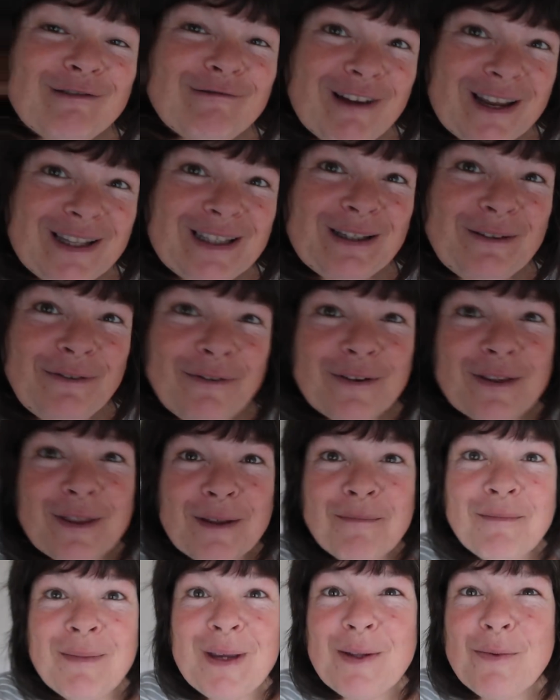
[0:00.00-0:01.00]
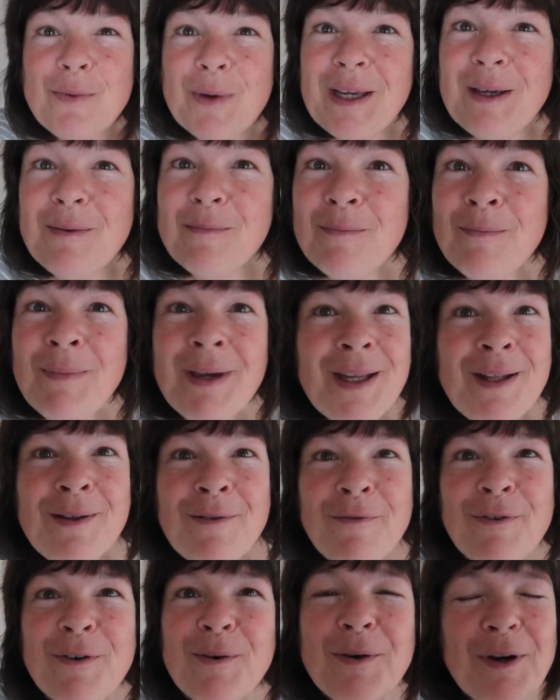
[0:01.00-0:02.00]
ready for the midweek
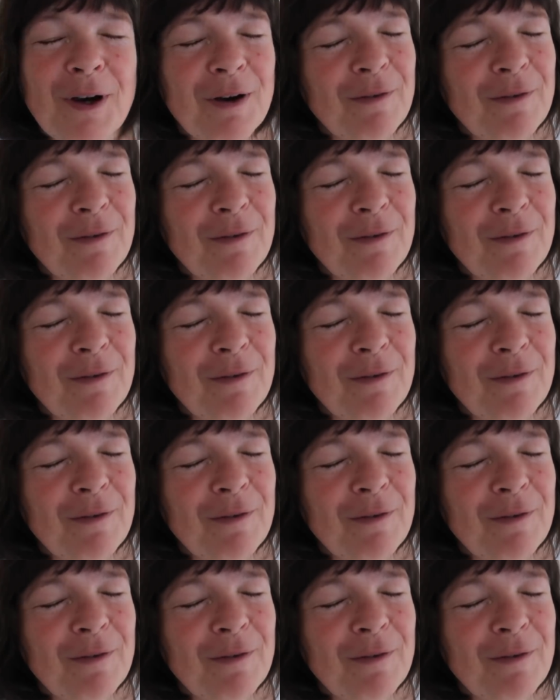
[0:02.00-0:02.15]
meaningful